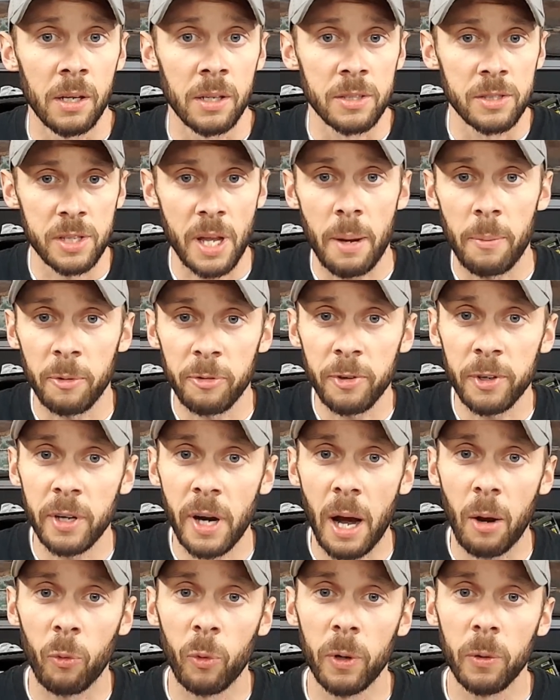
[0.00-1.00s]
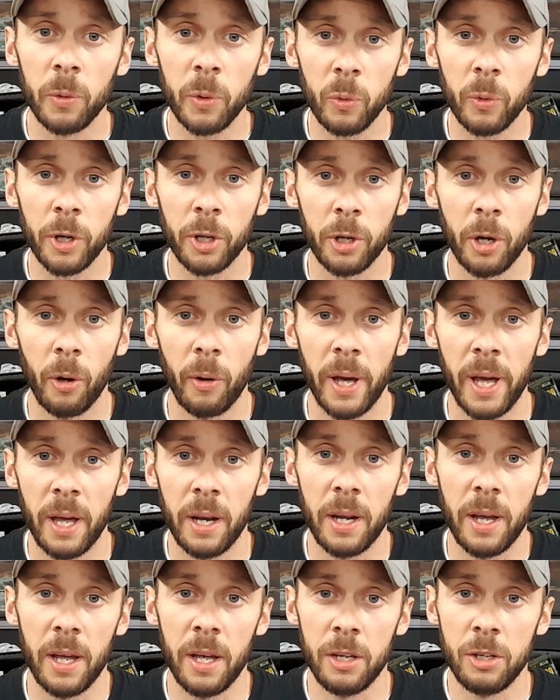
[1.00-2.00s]
It's time to figure out where we want to go
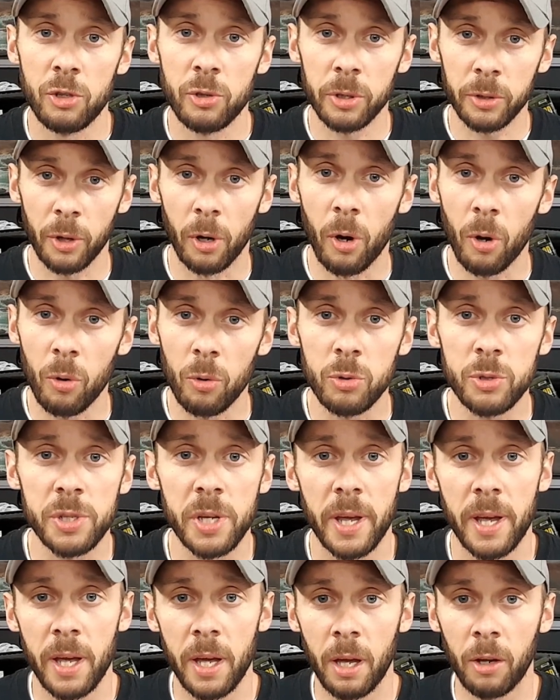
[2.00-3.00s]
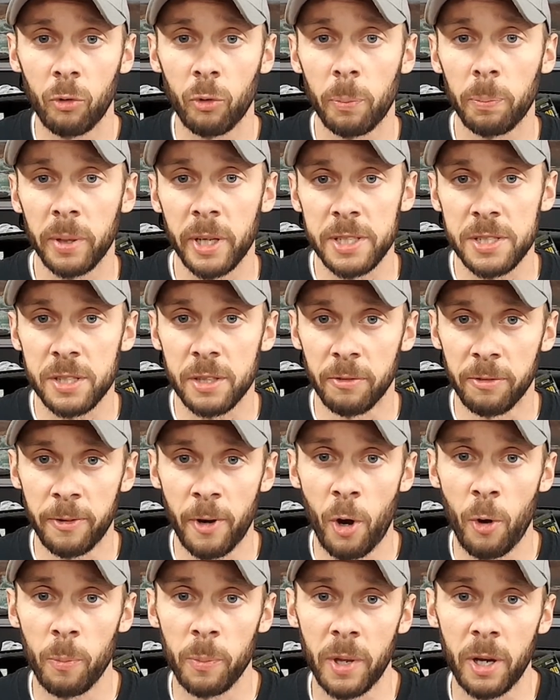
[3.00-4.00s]
ahead and drill the holes and replace the
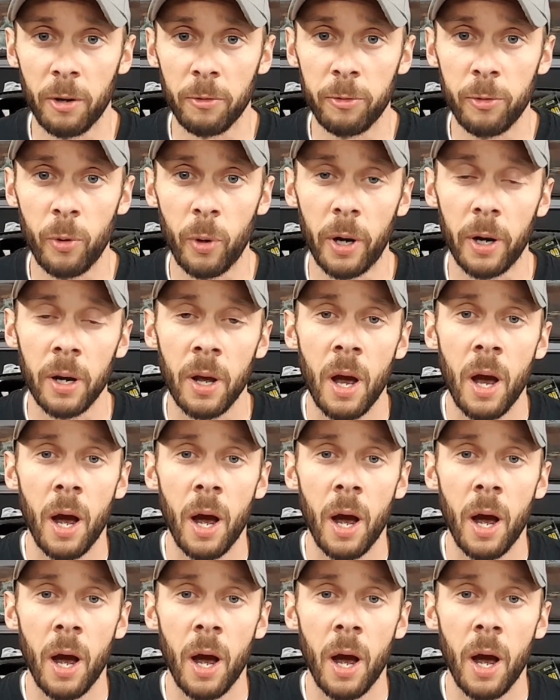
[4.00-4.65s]
foam there for it.